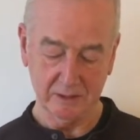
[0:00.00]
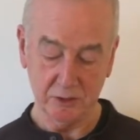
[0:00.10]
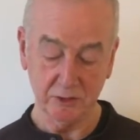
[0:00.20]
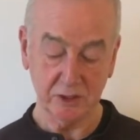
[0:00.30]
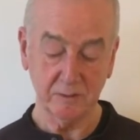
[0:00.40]

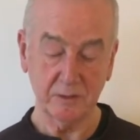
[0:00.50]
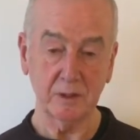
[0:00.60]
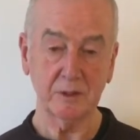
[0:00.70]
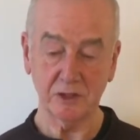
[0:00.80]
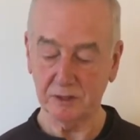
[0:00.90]
show you some of the
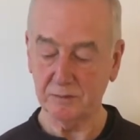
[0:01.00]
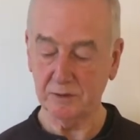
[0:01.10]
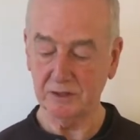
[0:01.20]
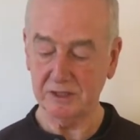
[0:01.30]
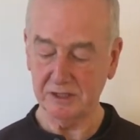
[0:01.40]
images
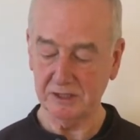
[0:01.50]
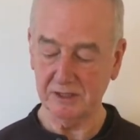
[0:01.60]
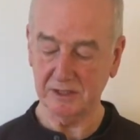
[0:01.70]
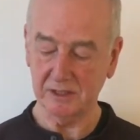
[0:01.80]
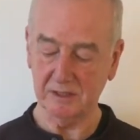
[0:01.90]
first. This
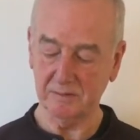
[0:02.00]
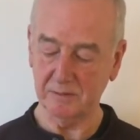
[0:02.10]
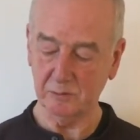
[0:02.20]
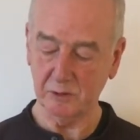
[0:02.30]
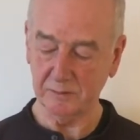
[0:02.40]
is a
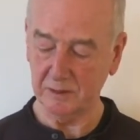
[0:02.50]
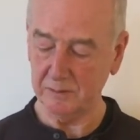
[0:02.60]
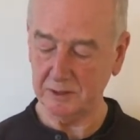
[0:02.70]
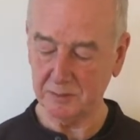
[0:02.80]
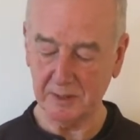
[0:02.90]
wonderful
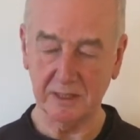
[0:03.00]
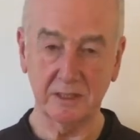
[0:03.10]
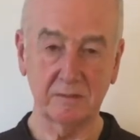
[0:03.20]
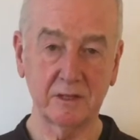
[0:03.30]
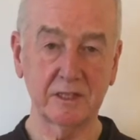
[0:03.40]
image by
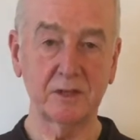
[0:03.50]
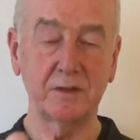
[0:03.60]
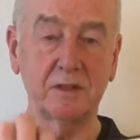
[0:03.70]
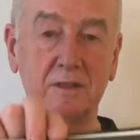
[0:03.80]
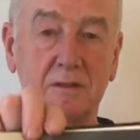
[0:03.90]
David
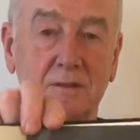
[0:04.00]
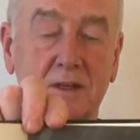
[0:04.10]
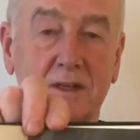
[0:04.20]
Litchfield of